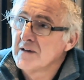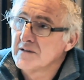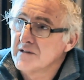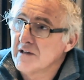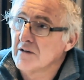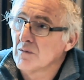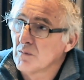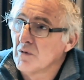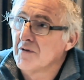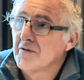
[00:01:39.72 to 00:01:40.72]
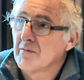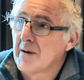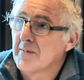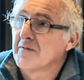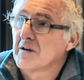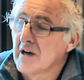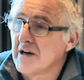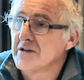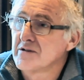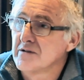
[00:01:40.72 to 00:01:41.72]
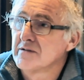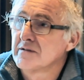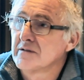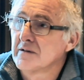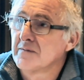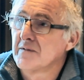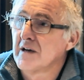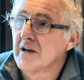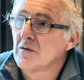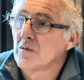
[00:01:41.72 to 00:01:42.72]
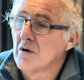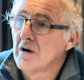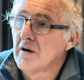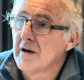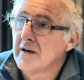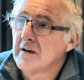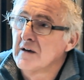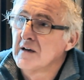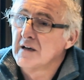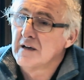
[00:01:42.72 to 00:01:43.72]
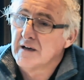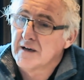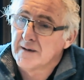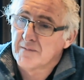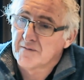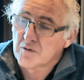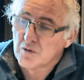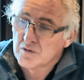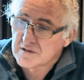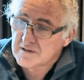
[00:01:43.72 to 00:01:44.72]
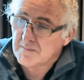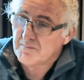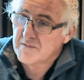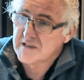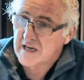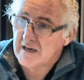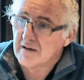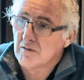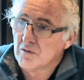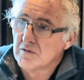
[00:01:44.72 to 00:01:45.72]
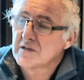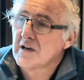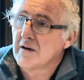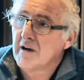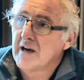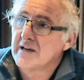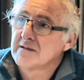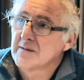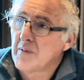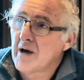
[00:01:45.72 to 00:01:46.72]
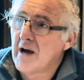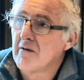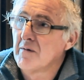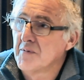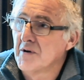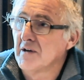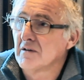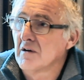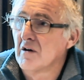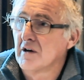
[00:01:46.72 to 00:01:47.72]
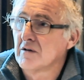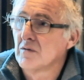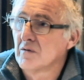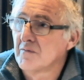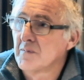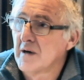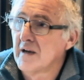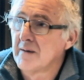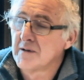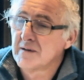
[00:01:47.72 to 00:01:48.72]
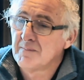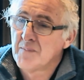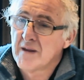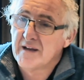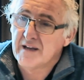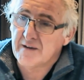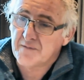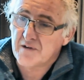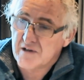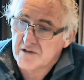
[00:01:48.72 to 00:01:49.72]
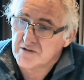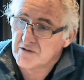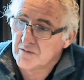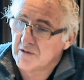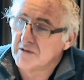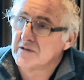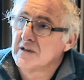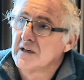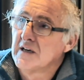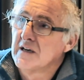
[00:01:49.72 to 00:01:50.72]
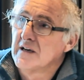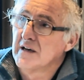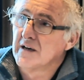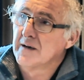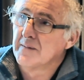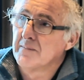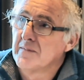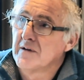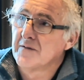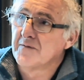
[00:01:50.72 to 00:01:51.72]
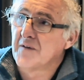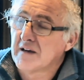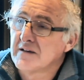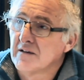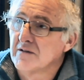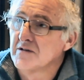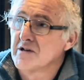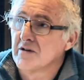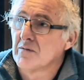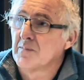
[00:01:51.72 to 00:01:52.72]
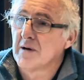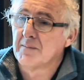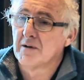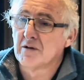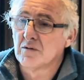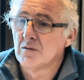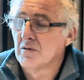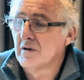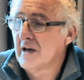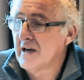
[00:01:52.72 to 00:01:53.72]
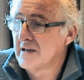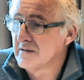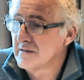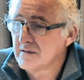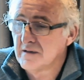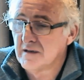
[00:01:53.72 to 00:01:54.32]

deal with the ramifications of that inquiry. Of course, the Senate also has the power, being the High Court of Parliament, if the issue is affecting the general public or it has